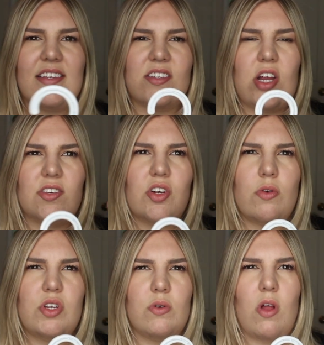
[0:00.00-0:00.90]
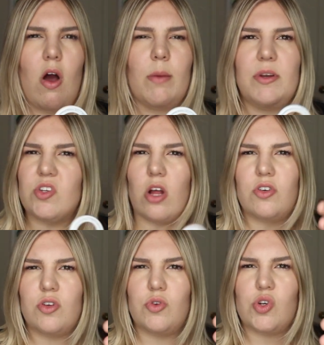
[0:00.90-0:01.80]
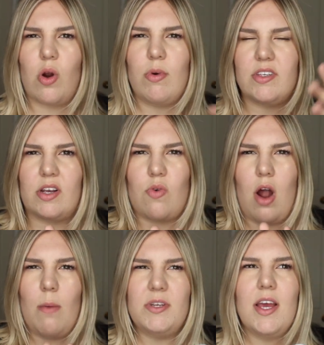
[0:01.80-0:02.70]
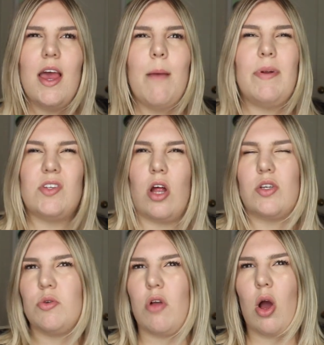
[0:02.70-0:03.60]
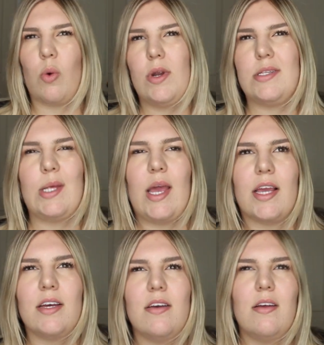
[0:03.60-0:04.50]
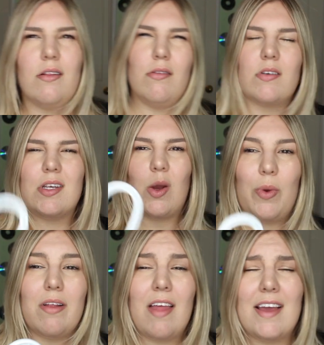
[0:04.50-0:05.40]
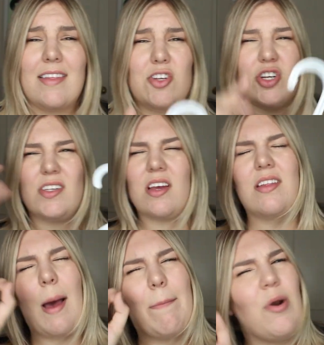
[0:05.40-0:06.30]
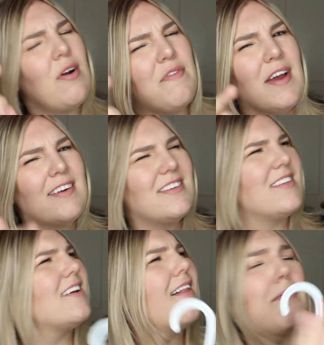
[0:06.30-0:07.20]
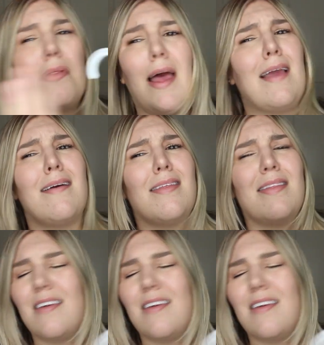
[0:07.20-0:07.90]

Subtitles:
It doesn't go too long, but it's not too short where it's like cropped, but it's not too long where it's like looks like a weird length. It's just like that perfect length.